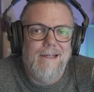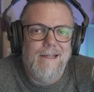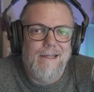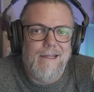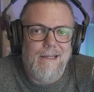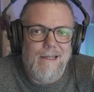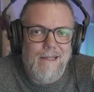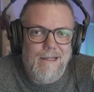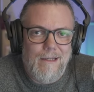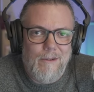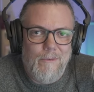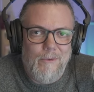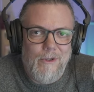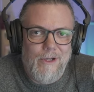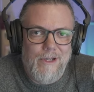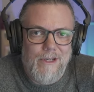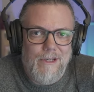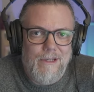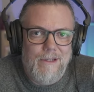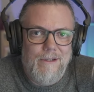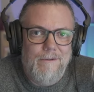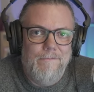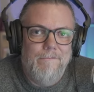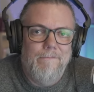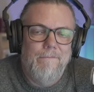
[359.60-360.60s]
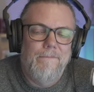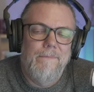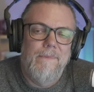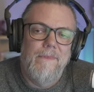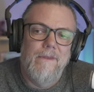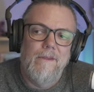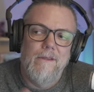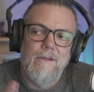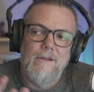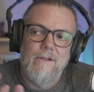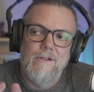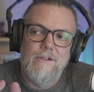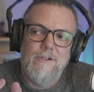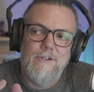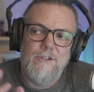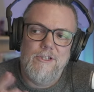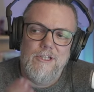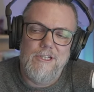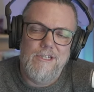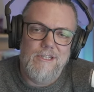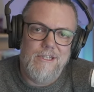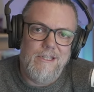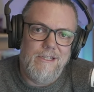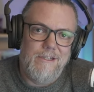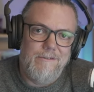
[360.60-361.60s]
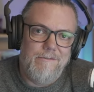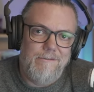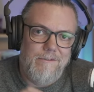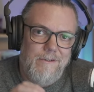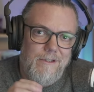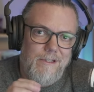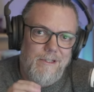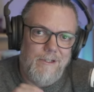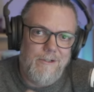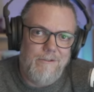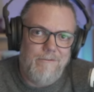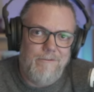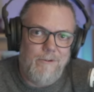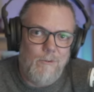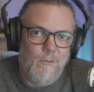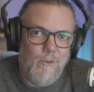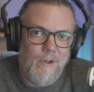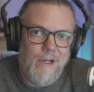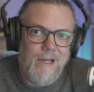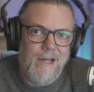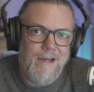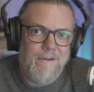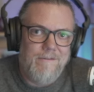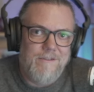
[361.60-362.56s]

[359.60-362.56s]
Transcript: Anyway, she said if you know if you want to have